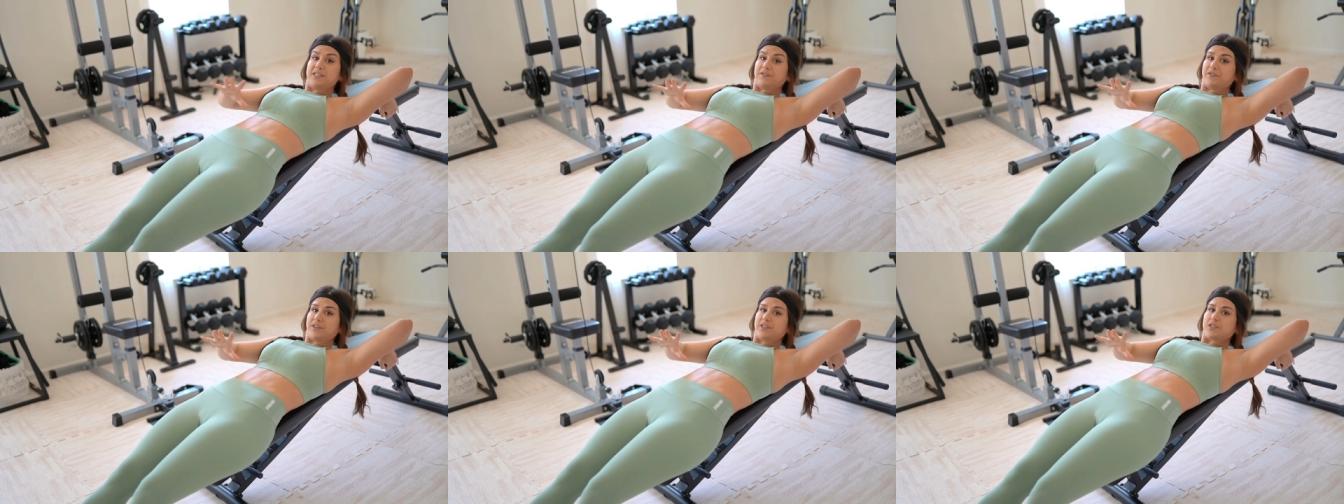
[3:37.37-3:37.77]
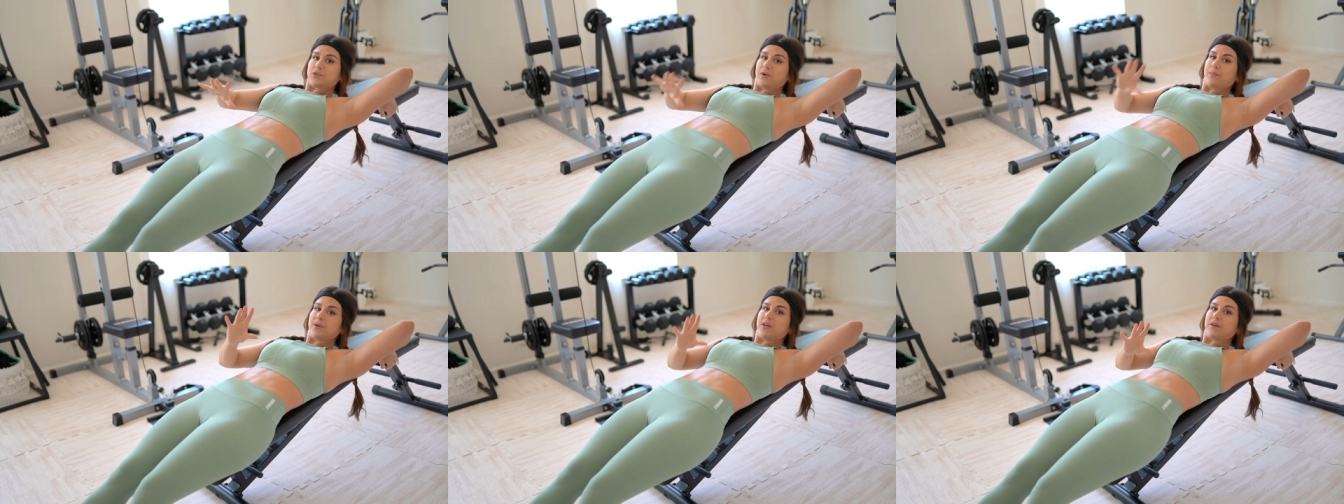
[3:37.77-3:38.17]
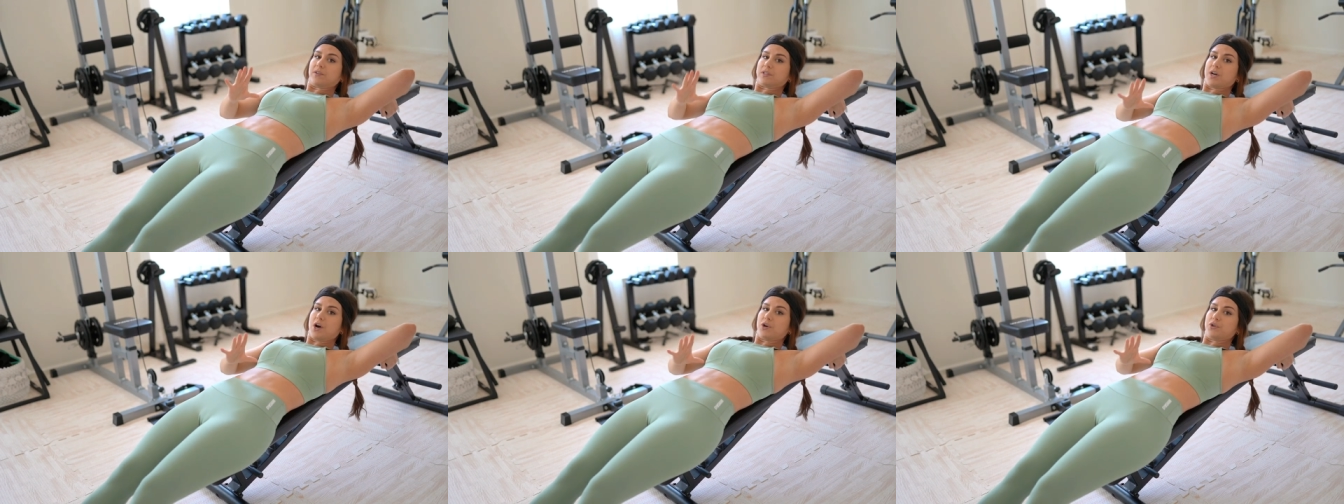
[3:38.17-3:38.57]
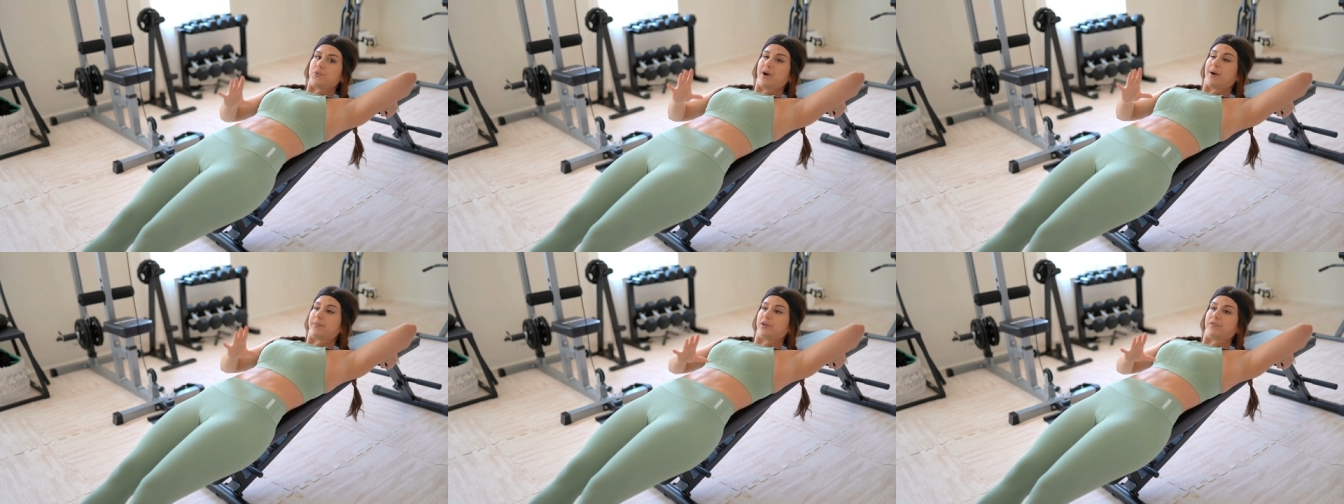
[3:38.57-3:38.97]
different, so I would never tell
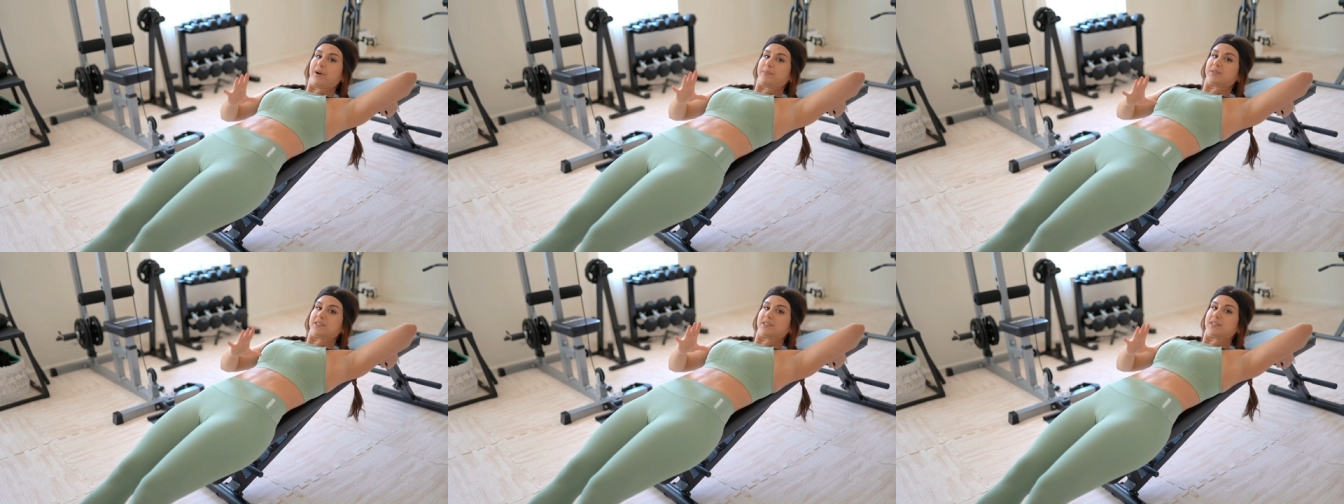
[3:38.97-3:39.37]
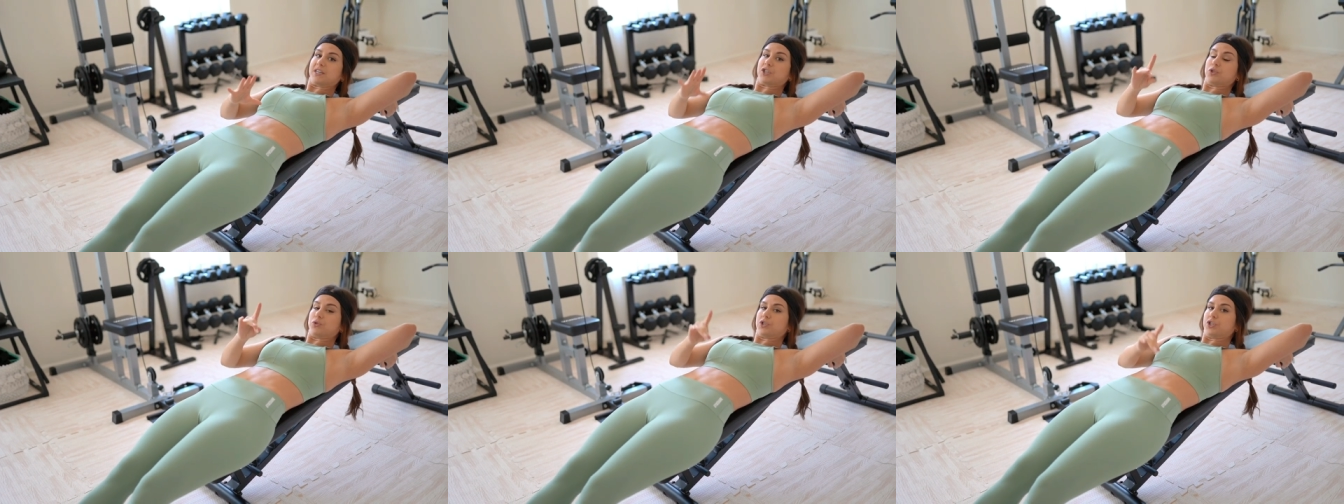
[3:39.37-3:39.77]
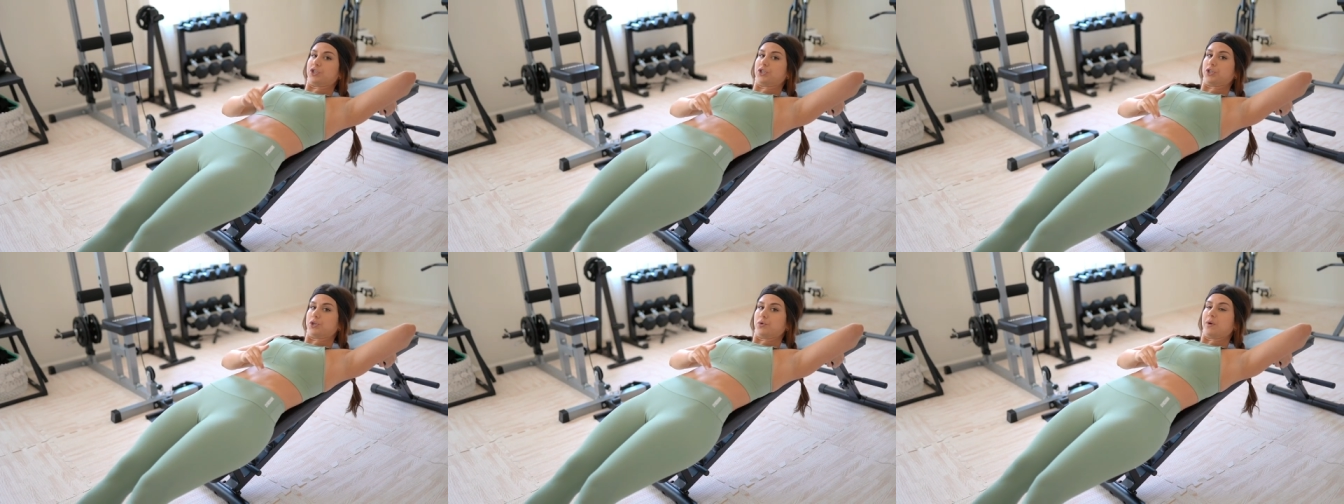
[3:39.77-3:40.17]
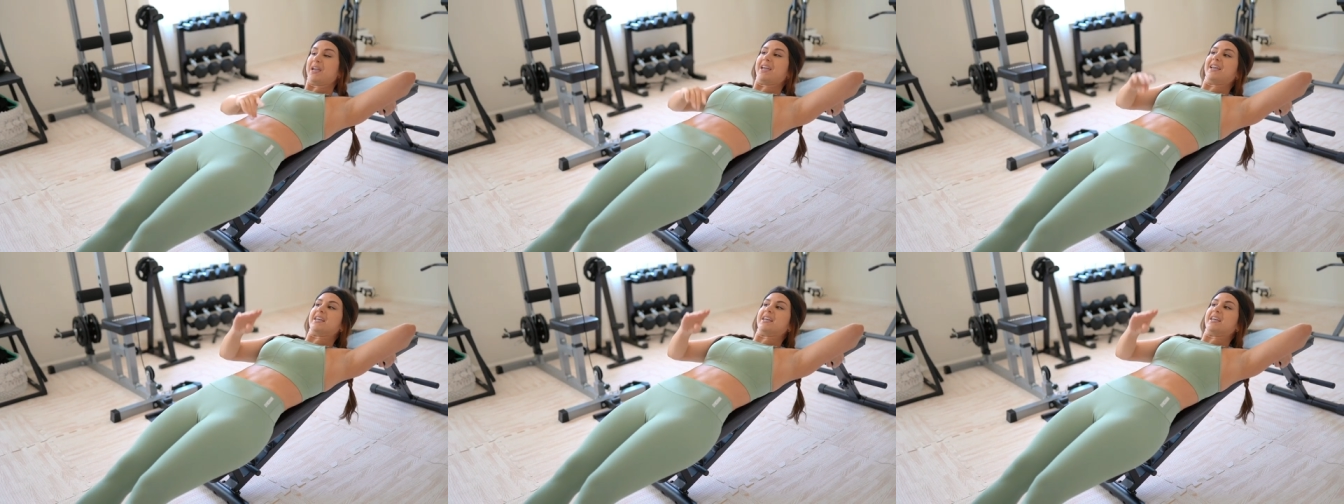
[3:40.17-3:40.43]
you how many reps and sets you should do.